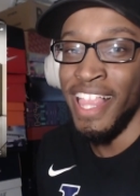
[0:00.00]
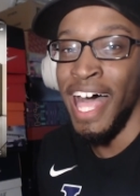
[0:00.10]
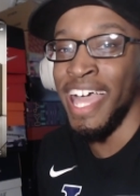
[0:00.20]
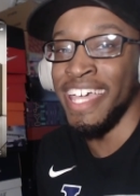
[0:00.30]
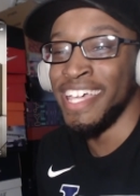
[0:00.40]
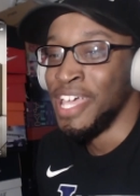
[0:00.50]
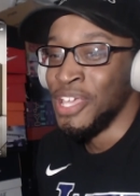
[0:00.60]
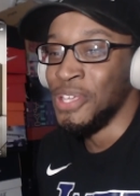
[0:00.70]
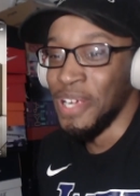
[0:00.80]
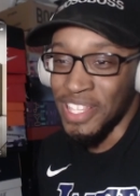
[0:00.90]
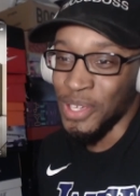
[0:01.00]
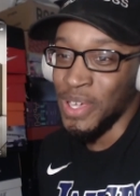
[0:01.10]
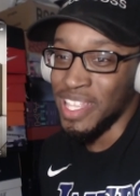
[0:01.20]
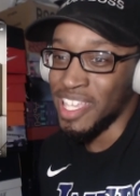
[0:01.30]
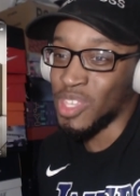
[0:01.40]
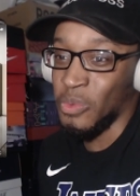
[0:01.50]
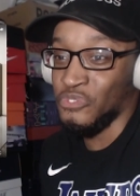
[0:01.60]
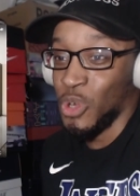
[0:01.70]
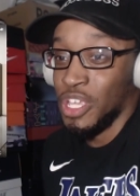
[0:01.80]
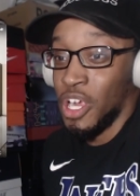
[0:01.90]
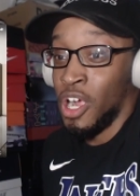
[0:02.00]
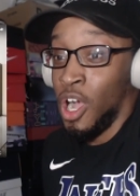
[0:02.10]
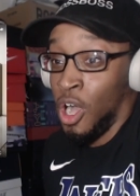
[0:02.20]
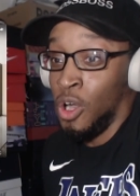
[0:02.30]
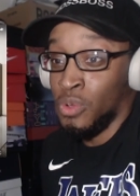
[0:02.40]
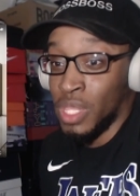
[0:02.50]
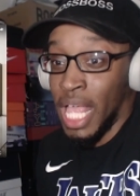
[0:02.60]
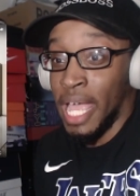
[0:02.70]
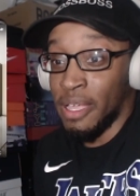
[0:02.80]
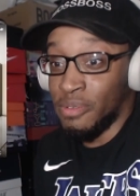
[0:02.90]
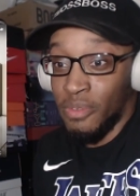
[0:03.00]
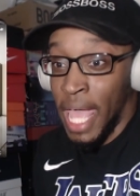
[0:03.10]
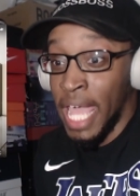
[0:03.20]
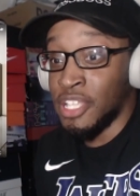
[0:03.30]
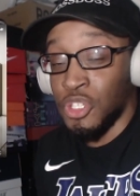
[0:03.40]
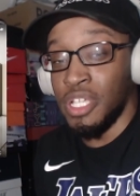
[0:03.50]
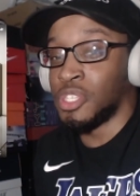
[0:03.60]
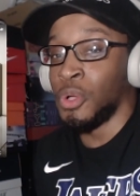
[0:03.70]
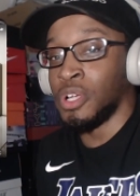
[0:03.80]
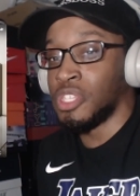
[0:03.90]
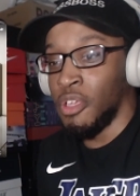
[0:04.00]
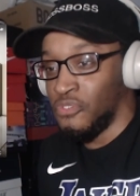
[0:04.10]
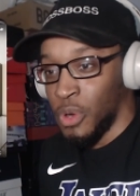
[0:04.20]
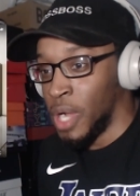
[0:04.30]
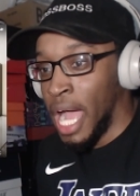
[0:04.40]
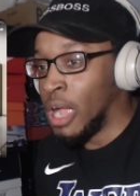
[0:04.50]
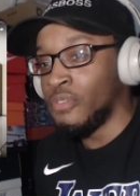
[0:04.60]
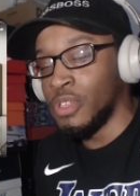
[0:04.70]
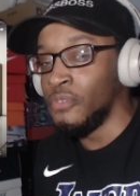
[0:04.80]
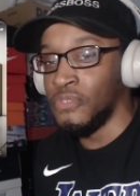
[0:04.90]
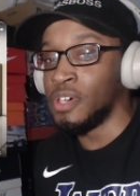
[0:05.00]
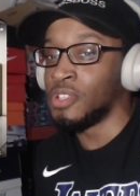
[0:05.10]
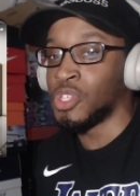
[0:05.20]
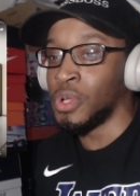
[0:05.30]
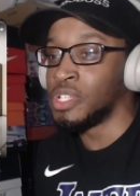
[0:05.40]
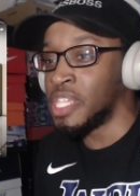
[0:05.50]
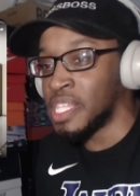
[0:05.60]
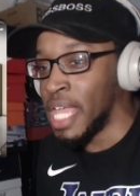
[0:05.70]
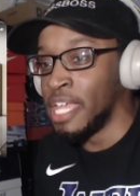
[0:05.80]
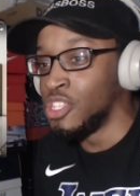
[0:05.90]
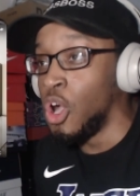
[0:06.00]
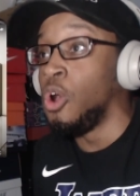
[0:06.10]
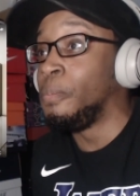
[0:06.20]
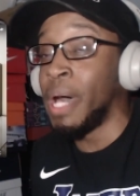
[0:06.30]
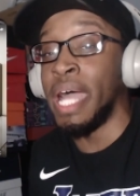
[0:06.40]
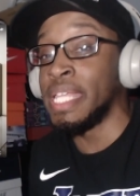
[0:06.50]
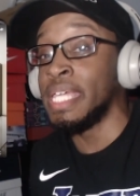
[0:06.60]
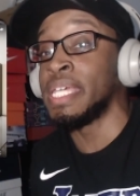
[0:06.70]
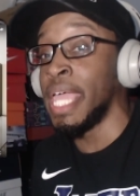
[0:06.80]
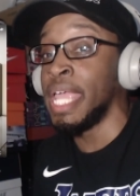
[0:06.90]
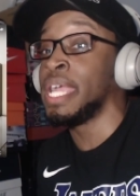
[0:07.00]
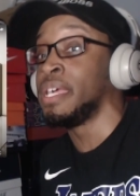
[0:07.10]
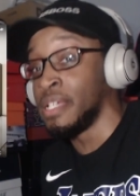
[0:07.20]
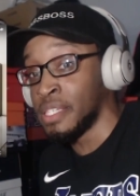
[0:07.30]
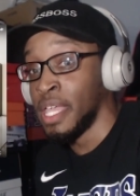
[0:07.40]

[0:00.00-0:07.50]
Like, you're doing this before your own, like, hatred towards it for however you feel towards It's like, nobody cares.